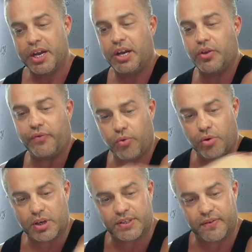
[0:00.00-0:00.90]
And of
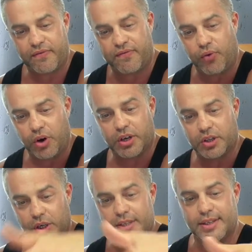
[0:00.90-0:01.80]
course, 4
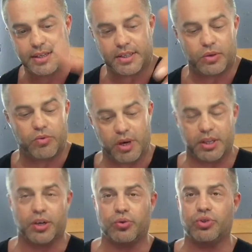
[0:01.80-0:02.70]
nozzles in
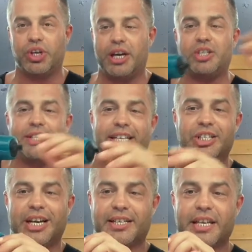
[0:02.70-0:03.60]
order to change and
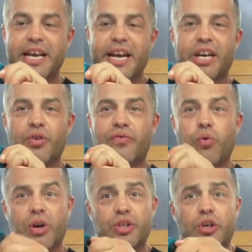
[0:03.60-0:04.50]
adjust. And of
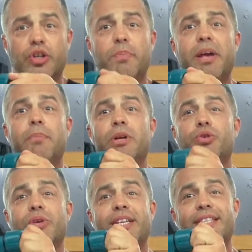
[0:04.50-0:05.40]
course, you're going to be able
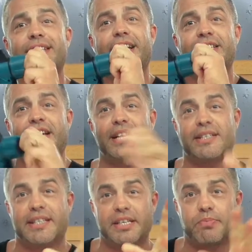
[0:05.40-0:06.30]
to easily
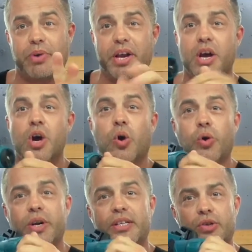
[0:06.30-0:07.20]
adjust the spray
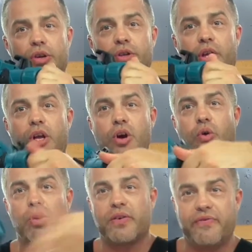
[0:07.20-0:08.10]
horizontal
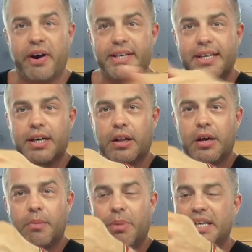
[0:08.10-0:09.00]
or vertical
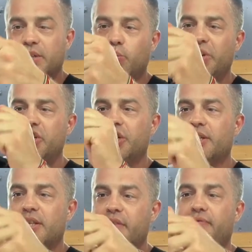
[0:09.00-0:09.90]
by
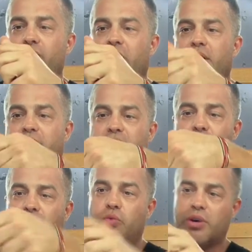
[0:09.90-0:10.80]
switching the front. And
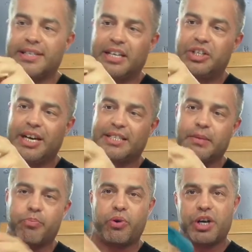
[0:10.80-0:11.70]
of course, adjust the
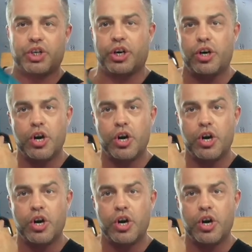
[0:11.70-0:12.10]
pressure